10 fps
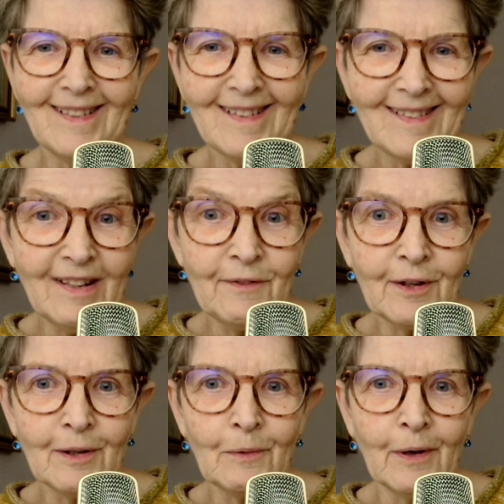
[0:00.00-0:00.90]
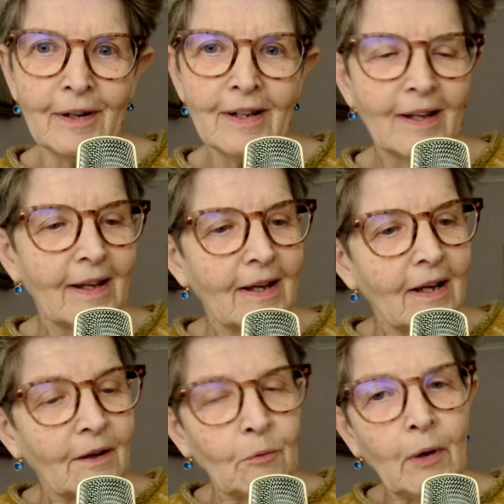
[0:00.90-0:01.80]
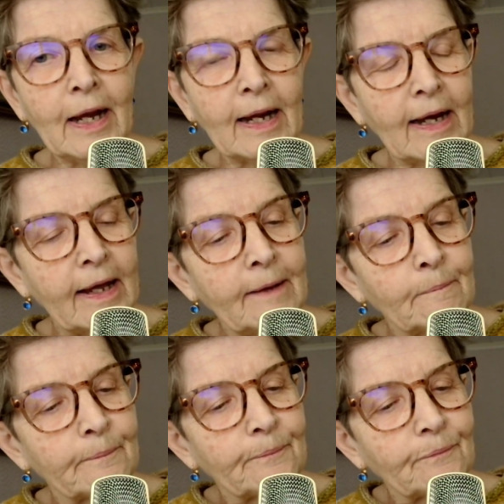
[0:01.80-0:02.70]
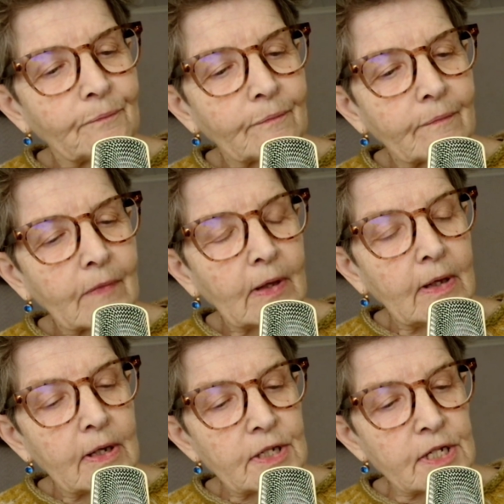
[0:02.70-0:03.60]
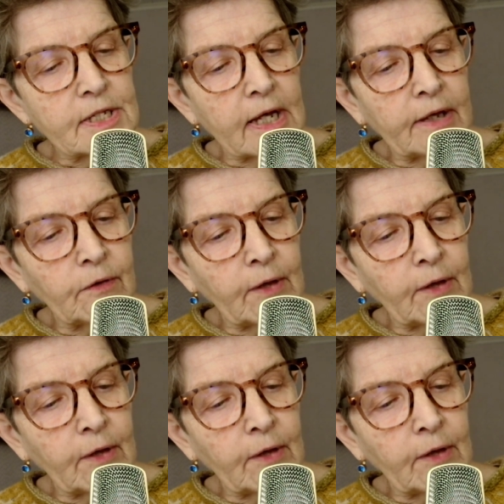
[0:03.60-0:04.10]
difficult word, willingly. She says,